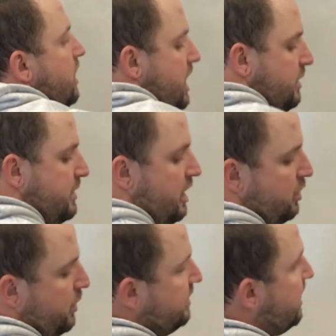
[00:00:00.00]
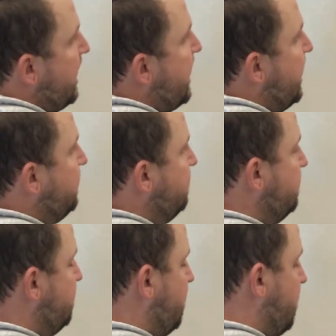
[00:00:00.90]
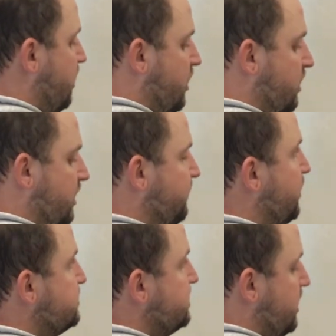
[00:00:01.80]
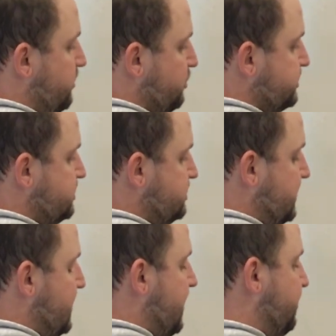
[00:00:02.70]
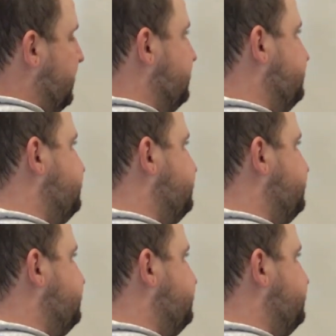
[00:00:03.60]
I'm now going to add all of those numbers together.